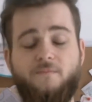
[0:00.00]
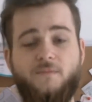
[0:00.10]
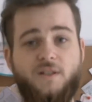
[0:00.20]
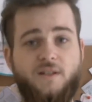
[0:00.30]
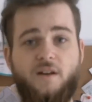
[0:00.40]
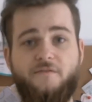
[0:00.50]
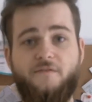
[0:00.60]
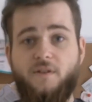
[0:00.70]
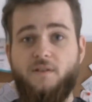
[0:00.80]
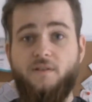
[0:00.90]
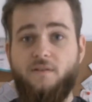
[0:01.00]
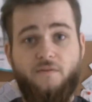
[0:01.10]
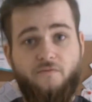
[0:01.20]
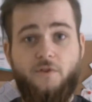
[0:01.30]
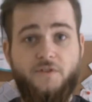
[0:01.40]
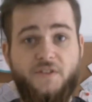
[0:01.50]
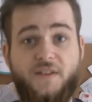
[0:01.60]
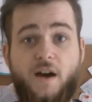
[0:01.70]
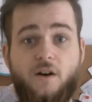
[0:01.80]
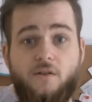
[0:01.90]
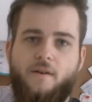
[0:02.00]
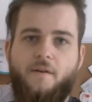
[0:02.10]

stuff that follows now.